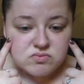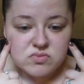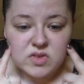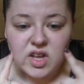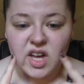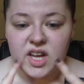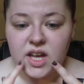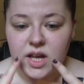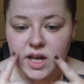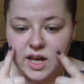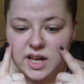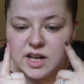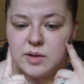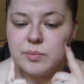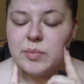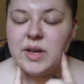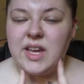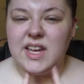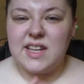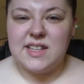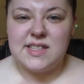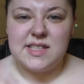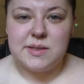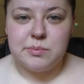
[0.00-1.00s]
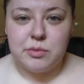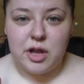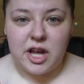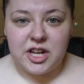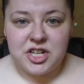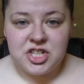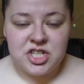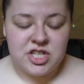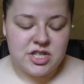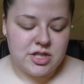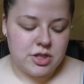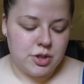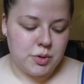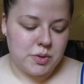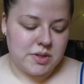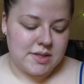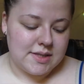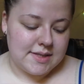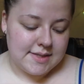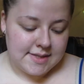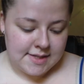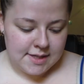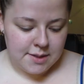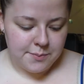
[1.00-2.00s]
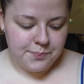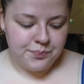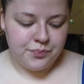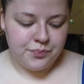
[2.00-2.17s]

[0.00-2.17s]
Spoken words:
I get kind of pink and splotchy, as you can see.